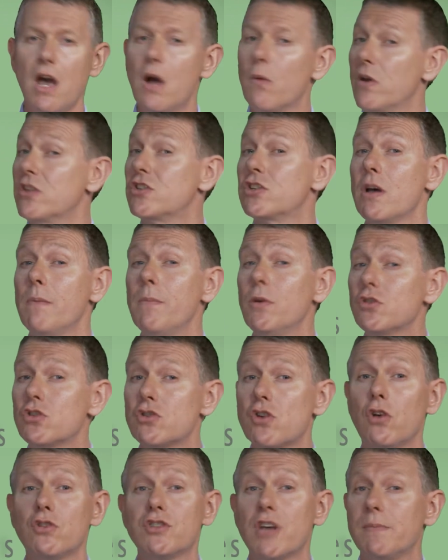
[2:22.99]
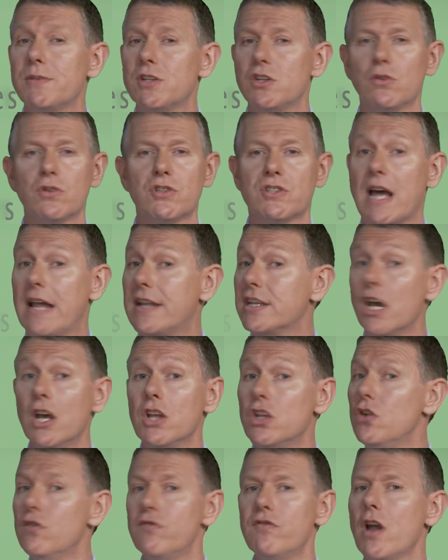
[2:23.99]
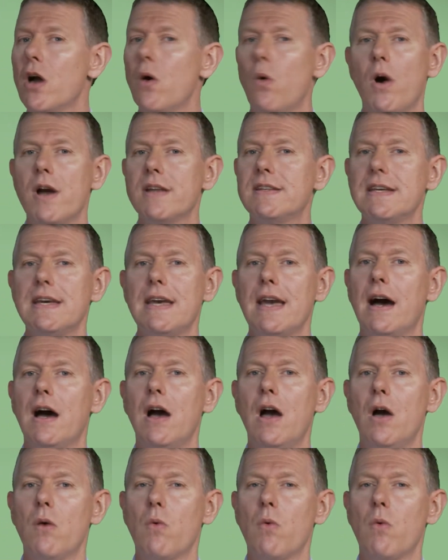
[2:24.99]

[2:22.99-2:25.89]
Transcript: When someone strolls up to your stand, you've no idea